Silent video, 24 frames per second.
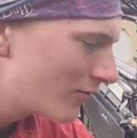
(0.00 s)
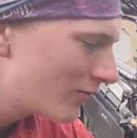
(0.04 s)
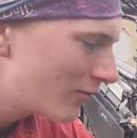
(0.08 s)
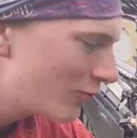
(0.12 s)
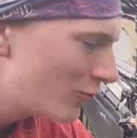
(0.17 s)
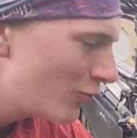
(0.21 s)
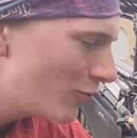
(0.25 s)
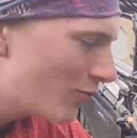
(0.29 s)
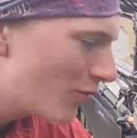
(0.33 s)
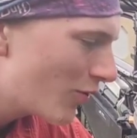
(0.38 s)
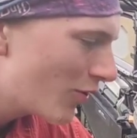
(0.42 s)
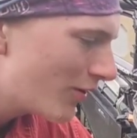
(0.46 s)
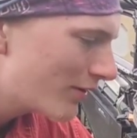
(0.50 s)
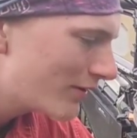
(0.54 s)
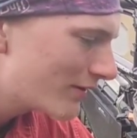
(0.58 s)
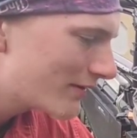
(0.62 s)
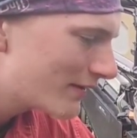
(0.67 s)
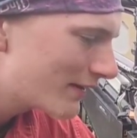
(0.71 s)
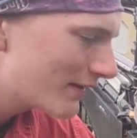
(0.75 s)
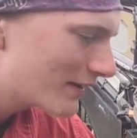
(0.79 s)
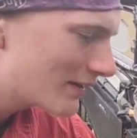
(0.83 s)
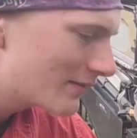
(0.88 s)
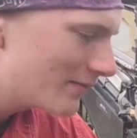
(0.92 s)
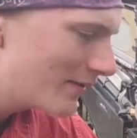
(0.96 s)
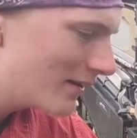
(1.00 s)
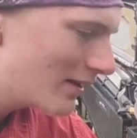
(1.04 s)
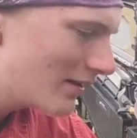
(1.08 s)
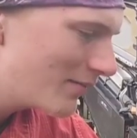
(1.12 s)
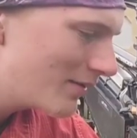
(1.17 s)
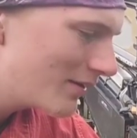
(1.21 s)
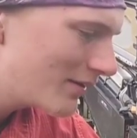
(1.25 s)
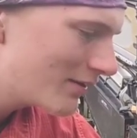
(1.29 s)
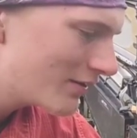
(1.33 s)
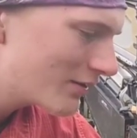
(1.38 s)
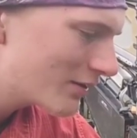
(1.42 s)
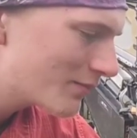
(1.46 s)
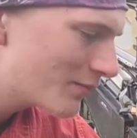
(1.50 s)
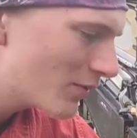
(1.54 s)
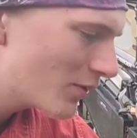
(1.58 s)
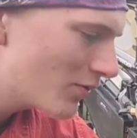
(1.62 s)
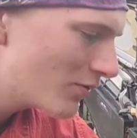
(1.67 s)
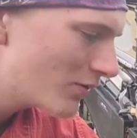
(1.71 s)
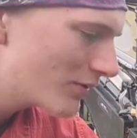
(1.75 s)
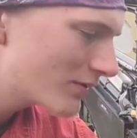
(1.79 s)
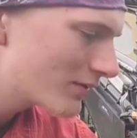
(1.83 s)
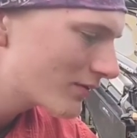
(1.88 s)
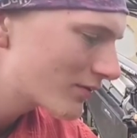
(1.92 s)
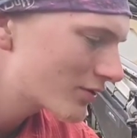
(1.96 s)
2.6 millimeter
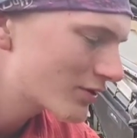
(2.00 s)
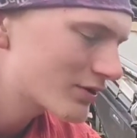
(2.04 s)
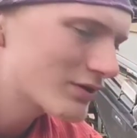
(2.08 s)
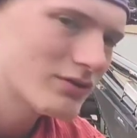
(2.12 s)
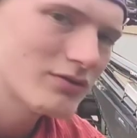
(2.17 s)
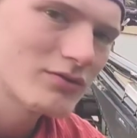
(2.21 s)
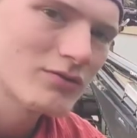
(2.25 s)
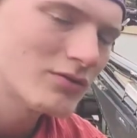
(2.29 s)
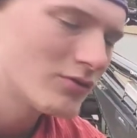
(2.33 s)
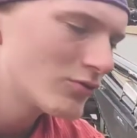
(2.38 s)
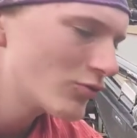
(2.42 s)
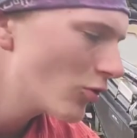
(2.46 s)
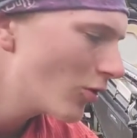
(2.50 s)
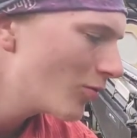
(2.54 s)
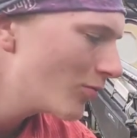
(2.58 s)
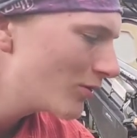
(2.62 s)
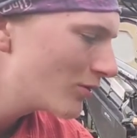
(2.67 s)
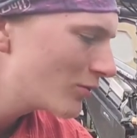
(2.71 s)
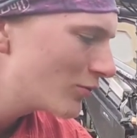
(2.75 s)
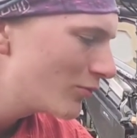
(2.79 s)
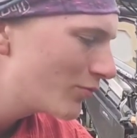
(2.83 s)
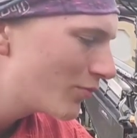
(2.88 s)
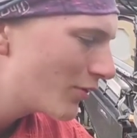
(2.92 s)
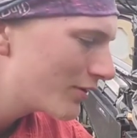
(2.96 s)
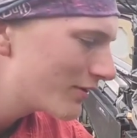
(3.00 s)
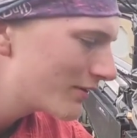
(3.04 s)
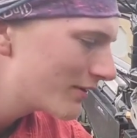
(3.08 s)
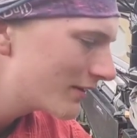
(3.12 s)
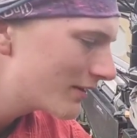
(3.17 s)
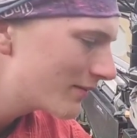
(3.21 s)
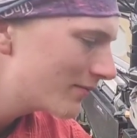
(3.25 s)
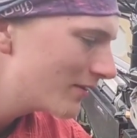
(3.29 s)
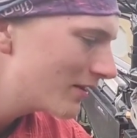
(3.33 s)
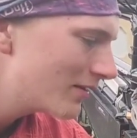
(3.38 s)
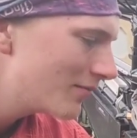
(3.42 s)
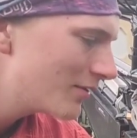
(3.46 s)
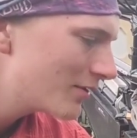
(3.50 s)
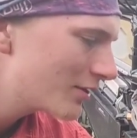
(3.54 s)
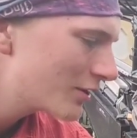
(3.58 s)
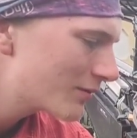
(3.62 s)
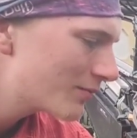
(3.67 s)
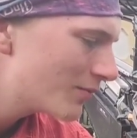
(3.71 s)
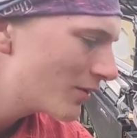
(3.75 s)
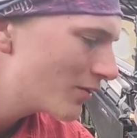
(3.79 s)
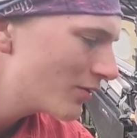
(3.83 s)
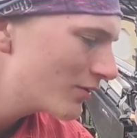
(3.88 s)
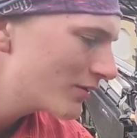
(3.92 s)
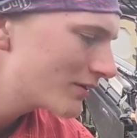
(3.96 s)
spokes just normal 2.6 millimeter
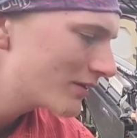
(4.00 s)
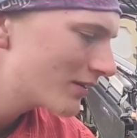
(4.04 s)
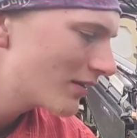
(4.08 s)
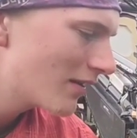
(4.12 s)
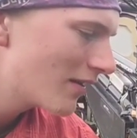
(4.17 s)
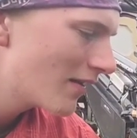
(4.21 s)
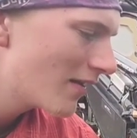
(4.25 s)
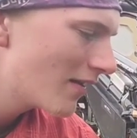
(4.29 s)
spokes